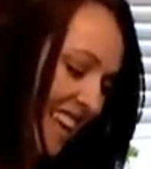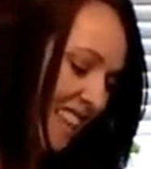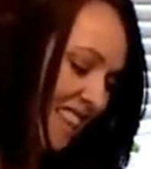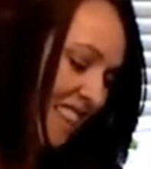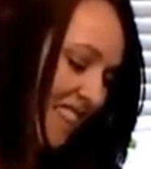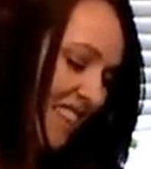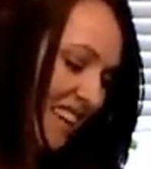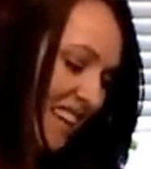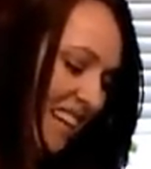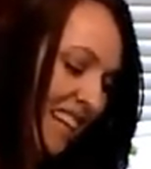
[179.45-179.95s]

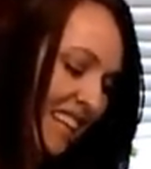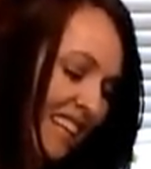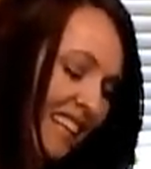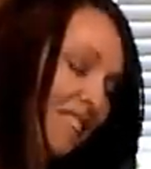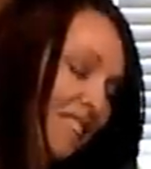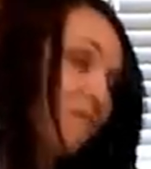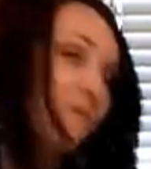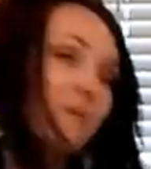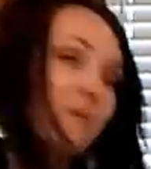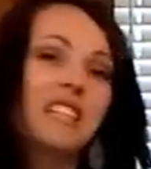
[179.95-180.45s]
And
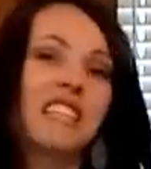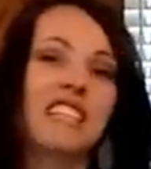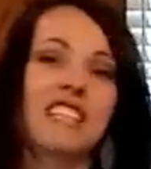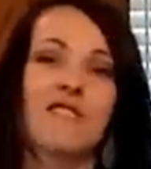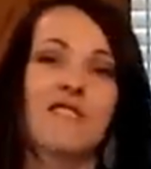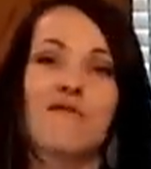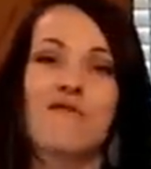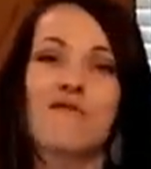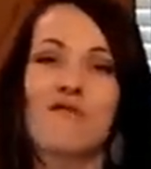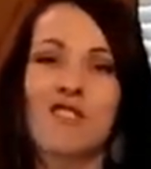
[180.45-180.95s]
then we
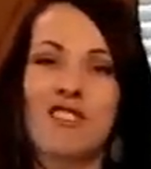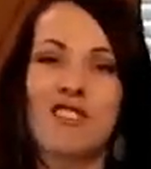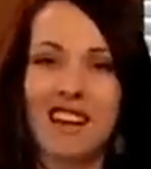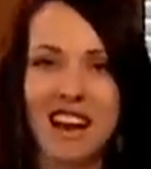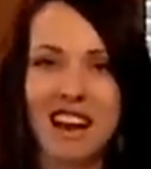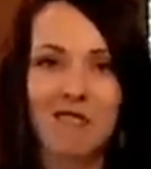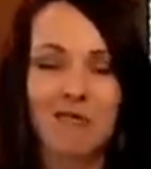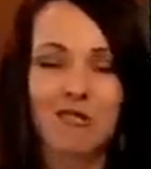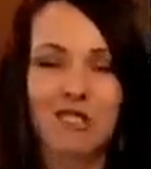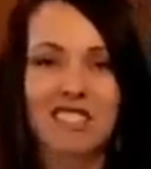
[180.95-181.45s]
need 4
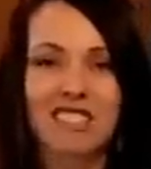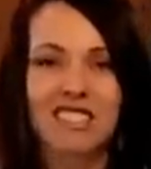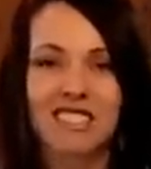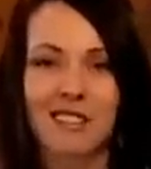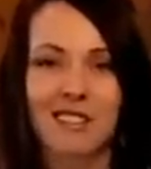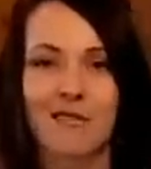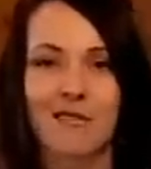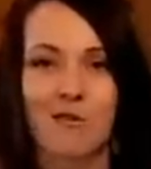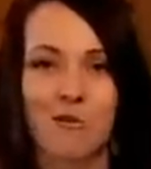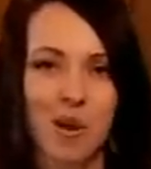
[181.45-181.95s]

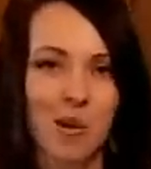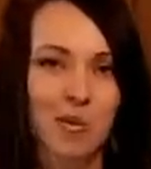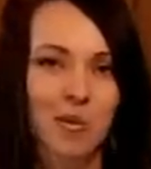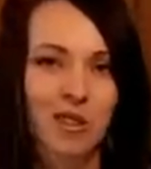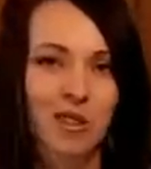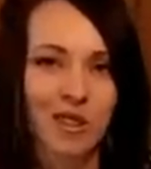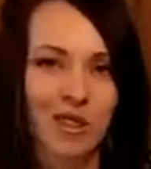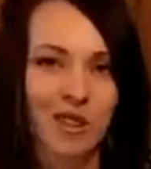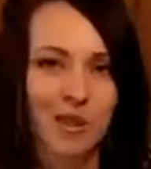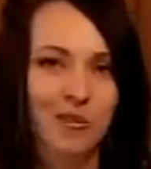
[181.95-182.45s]
ounces of
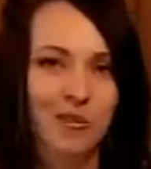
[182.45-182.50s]
whipped